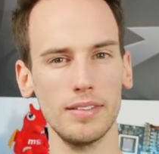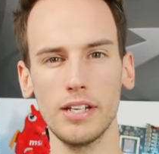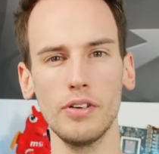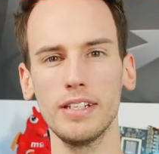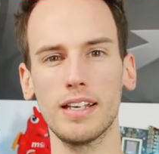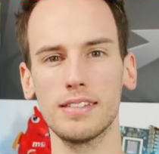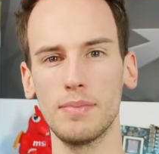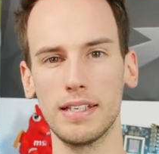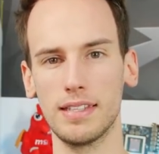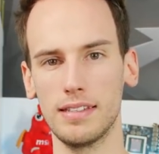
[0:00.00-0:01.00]
That really doesn't
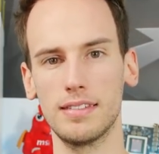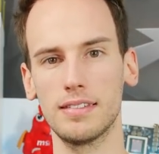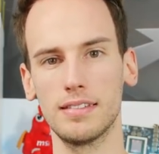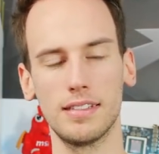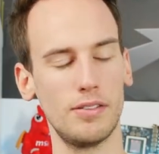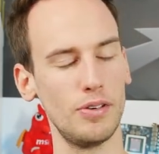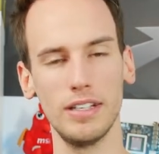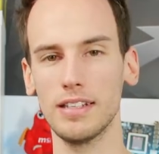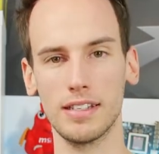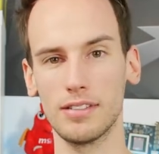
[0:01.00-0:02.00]
make sense. That
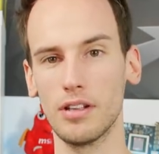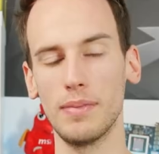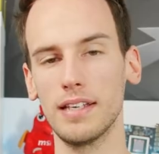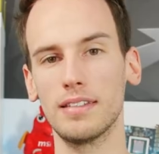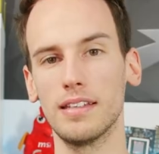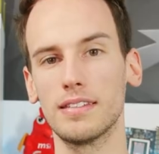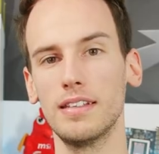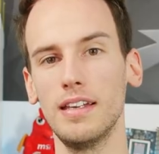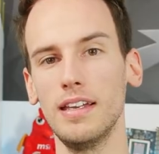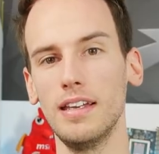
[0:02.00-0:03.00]
really does not make sense.